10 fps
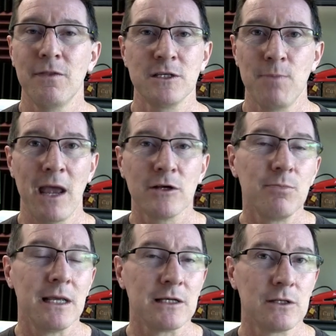There's bound to
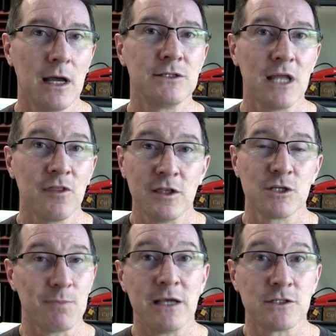be a death in
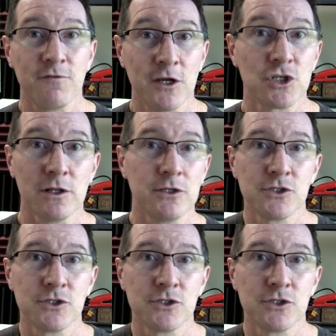space eventually.